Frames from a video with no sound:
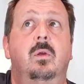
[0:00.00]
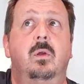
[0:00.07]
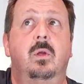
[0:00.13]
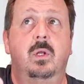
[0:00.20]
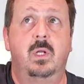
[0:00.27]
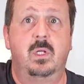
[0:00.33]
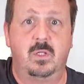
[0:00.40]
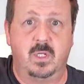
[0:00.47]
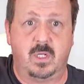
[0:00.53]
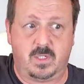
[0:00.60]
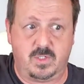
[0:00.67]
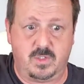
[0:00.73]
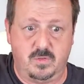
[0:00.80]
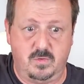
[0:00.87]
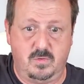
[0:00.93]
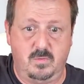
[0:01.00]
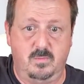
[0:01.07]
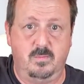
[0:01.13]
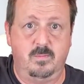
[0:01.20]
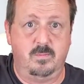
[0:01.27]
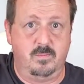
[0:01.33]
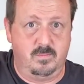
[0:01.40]
you need the next
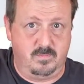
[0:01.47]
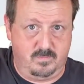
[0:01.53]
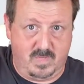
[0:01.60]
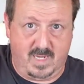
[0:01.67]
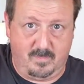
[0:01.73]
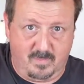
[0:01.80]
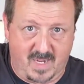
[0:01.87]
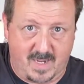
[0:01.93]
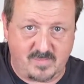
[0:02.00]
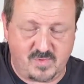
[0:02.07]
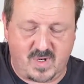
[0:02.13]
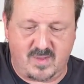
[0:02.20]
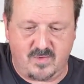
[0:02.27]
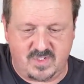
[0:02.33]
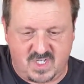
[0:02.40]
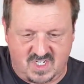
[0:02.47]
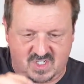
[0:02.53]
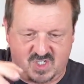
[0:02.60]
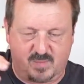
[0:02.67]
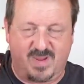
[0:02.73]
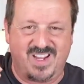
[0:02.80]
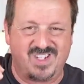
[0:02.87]
two bops, right? There's
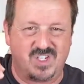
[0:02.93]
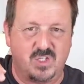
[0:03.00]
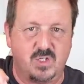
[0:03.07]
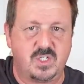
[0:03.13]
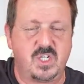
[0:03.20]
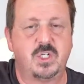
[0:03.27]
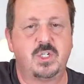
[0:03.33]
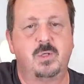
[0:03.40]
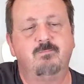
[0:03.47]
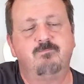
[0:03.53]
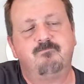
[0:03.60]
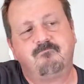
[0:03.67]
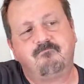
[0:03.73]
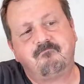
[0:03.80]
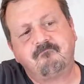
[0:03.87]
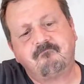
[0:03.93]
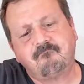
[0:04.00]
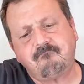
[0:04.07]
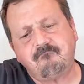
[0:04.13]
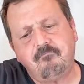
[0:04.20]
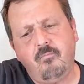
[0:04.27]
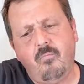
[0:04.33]
that space in their tension.
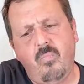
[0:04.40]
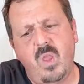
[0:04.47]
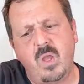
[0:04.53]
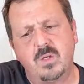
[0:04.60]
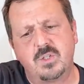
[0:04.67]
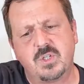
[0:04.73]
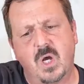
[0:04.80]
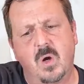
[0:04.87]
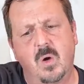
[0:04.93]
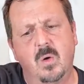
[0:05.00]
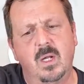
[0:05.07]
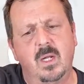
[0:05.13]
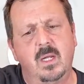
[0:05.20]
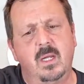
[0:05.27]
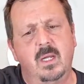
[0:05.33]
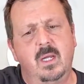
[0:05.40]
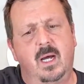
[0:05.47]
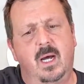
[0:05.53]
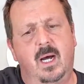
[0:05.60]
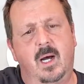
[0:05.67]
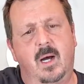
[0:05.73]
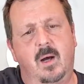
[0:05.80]
So,
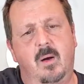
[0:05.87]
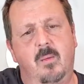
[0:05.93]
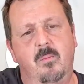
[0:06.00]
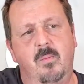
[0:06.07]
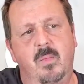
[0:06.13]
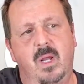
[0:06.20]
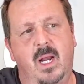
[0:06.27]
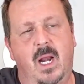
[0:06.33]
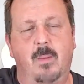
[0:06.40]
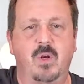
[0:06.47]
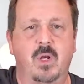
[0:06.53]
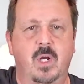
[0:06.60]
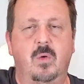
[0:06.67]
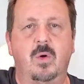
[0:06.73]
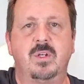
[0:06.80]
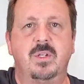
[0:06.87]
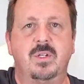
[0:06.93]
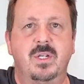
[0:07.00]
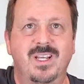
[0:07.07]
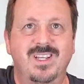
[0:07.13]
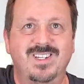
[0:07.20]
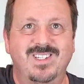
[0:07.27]
and I'm going to go into
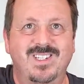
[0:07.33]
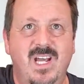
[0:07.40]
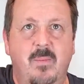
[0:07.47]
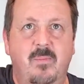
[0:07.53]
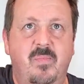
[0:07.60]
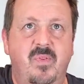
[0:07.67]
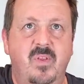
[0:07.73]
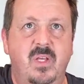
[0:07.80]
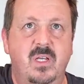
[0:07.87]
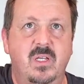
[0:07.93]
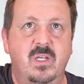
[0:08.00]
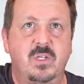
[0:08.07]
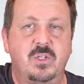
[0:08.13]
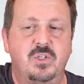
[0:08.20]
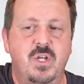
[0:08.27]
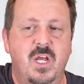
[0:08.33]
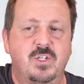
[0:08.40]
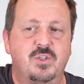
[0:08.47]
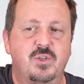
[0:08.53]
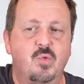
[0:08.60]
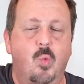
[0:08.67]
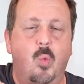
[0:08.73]
in depth
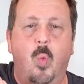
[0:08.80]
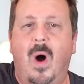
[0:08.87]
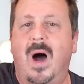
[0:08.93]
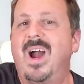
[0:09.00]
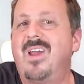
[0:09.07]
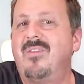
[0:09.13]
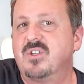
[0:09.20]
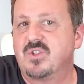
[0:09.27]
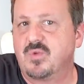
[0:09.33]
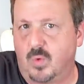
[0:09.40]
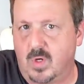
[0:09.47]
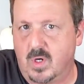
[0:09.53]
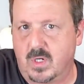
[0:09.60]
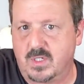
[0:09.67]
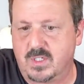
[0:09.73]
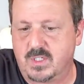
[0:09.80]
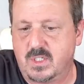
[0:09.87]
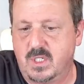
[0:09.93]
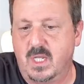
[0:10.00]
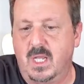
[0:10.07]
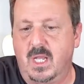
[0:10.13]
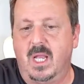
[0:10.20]
as to why this works
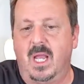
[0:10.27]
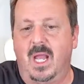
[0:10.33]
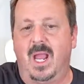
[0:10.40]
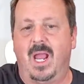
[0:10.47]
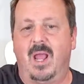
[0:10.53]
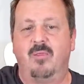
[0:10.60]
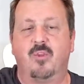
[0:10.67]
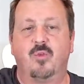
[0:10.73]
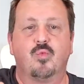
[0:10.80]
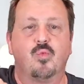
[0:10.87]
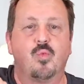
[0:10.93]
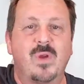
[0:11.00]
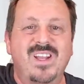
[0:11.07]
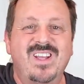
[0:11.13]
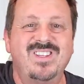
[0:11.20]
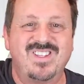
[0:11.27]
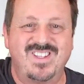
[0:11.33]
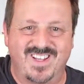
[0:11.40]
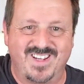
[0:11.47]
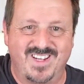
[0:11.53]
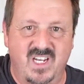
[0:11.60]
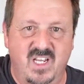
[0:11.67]
and the
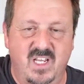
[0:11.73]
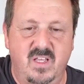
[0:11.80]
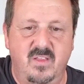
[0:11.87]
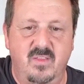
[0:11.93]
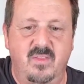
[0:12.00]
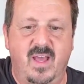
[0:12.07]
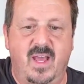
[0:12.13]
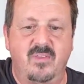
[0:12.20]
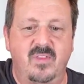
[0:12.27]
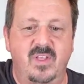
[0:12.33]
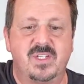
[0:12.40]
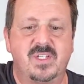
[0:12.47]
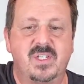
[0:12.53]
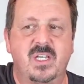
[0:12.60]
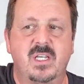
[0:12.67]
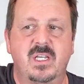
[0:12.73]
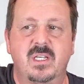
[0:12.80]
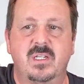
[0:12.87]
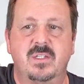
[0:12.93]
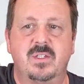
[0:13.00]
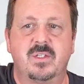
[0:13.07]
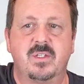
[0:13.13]
reason that this
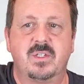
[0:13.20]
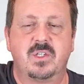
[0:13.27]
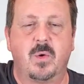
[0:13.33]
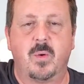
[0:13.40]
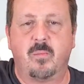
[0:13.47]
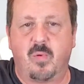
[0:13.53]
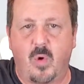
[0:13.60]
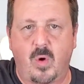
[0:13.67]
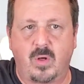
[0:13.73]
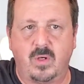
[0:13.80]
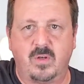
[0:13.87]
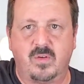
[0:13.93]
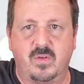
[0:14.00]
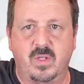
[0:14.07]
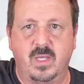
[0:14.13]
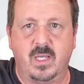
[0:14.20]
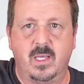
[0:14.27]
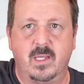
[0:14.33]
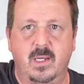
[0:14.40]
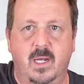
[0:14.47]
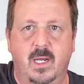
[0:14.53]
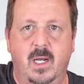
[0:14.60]
is so important
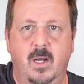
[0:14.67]
in